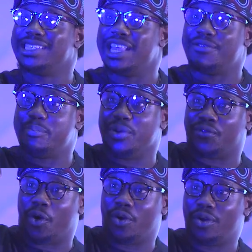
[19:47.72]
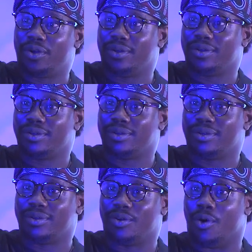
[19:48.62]
is never before
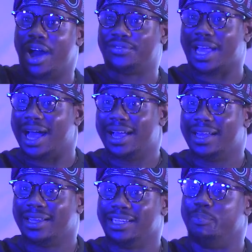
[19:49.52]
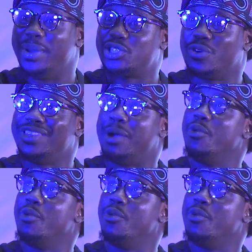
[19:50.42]
or after. The best of their